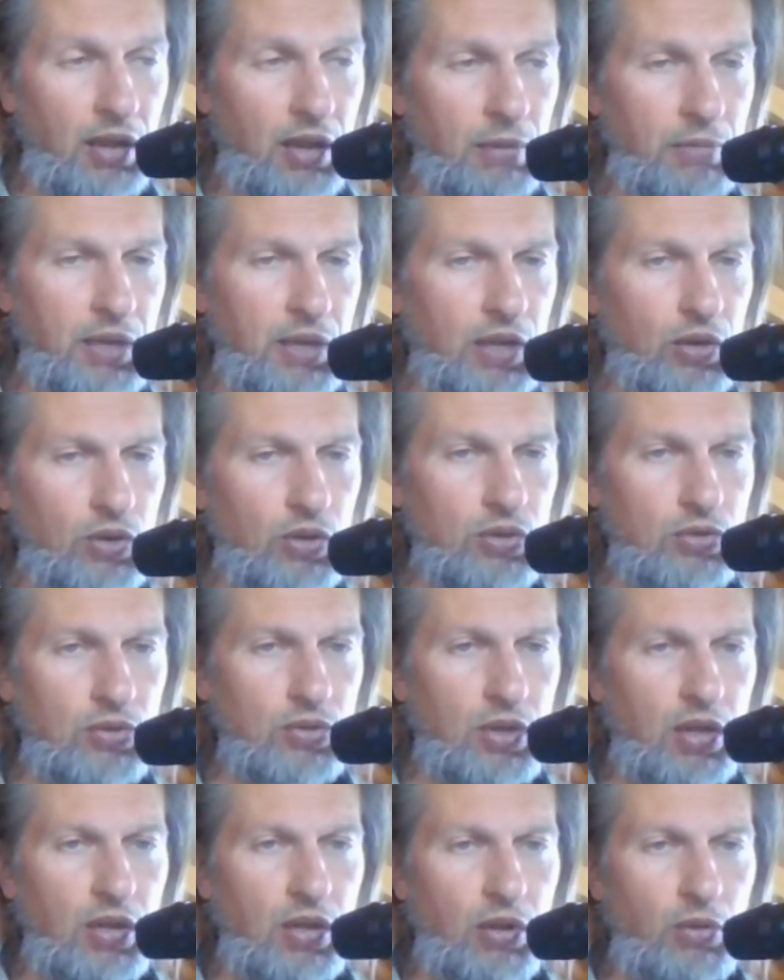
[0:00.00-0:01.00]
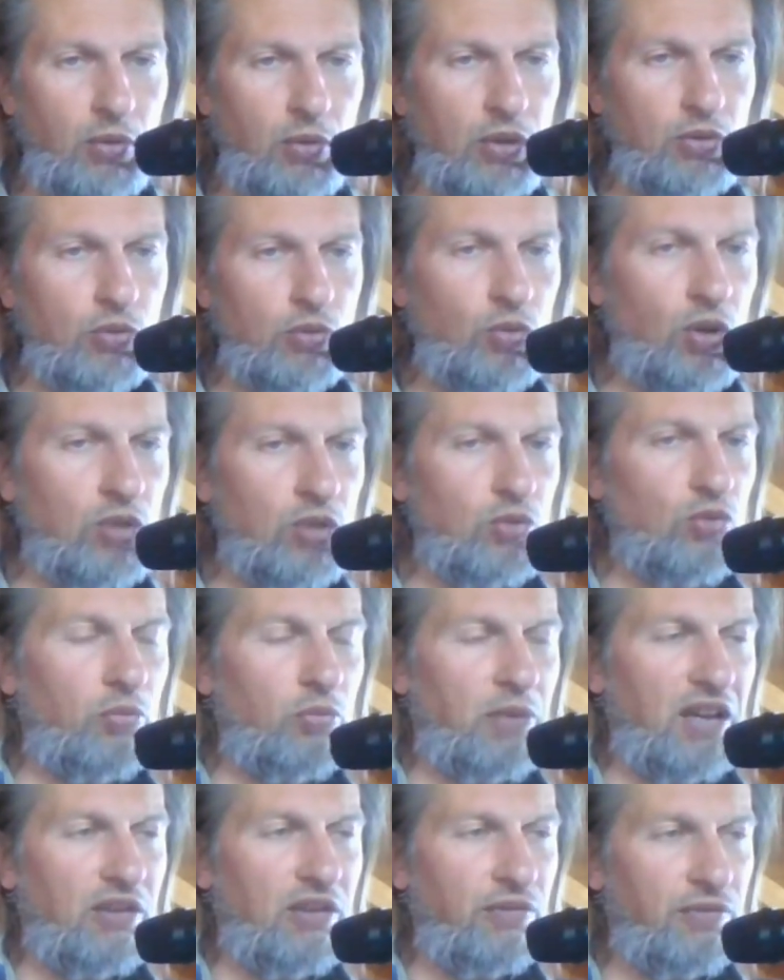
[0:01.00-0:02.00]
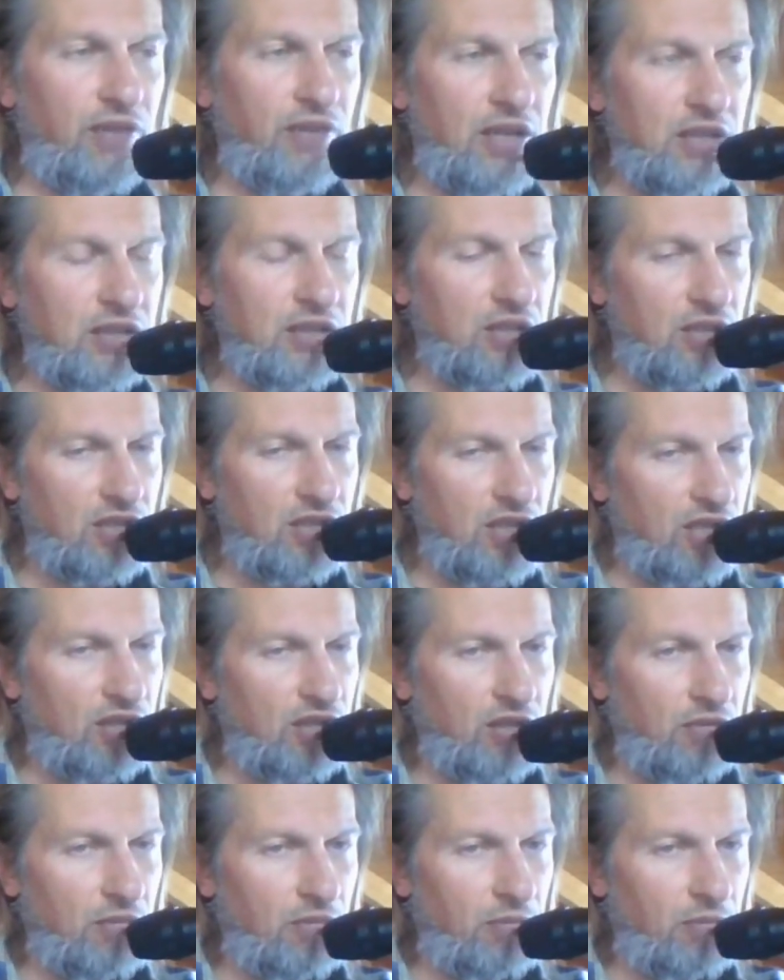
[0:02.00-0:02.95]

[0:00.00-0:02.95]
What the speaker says: because what you want to manifest is just